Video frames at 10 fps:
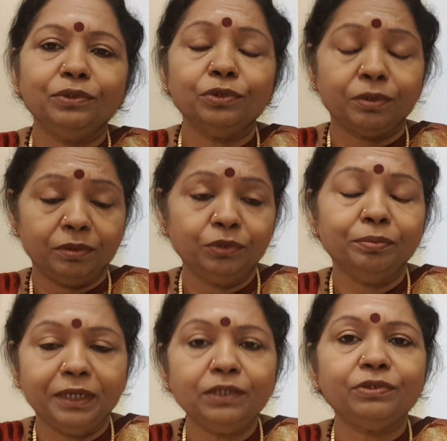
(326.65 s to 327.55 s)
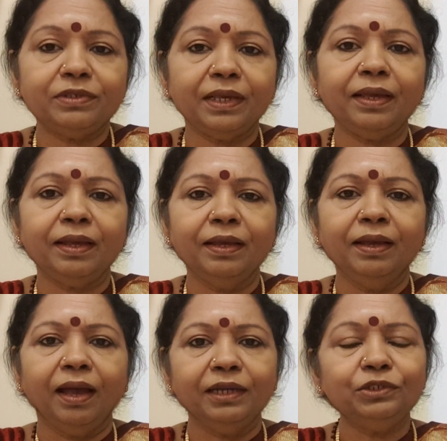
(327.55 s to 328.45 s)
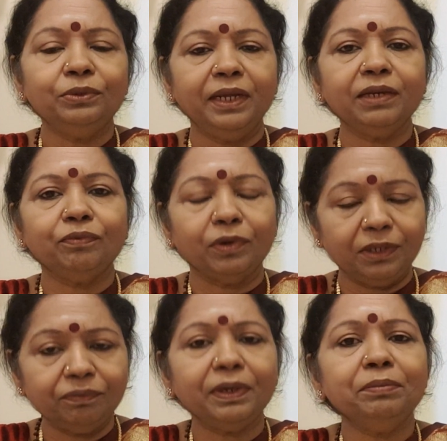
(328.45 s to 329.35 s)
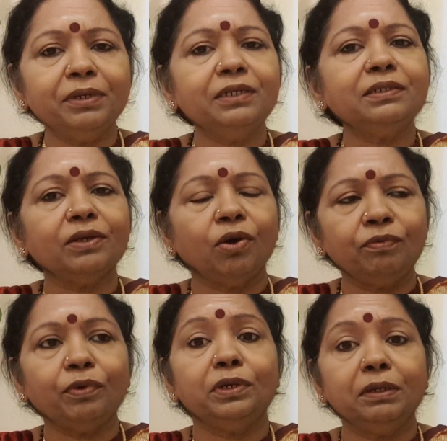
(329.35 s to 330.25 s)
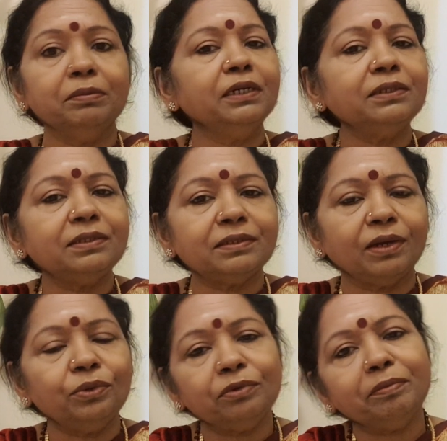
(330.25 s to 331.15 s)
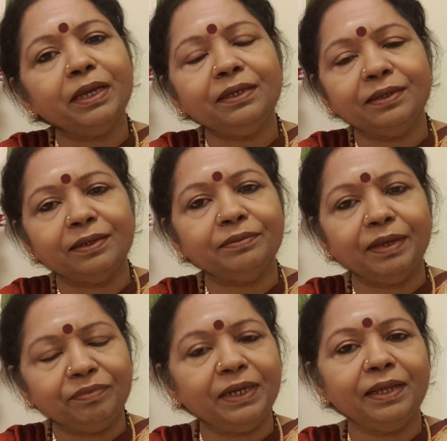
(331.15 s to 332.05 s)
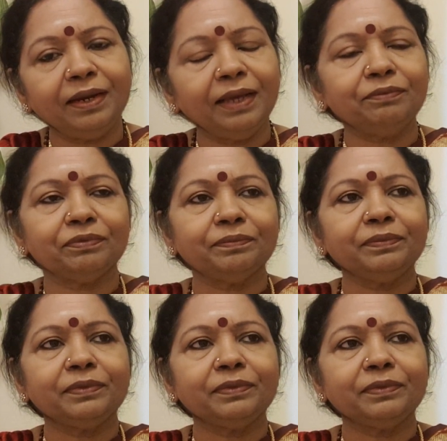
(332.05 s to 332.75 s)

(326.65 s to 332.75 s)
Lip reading: You mean to say I should take 45 minutes or 40 minutes out of my everyday life?